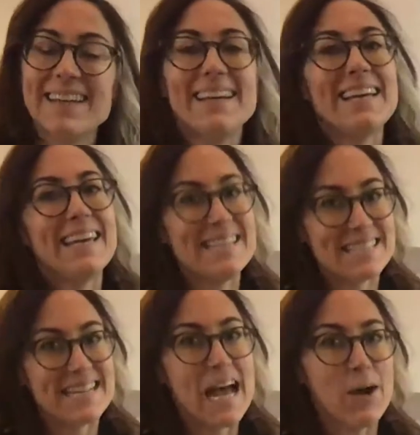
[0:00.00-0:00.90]
He's
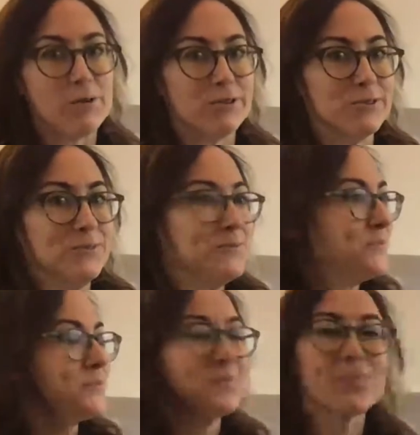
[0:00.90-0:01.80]
an owl.
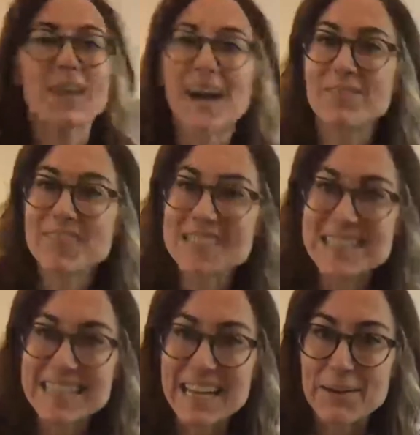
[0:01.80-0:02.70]
Have you
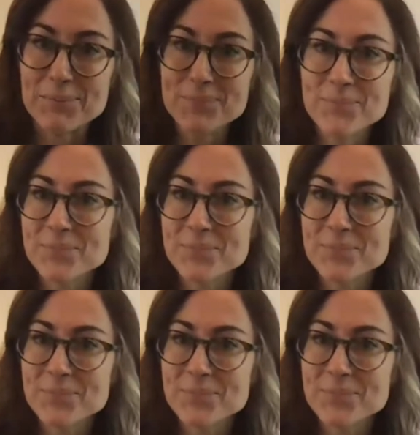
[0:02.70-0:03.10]
seen him?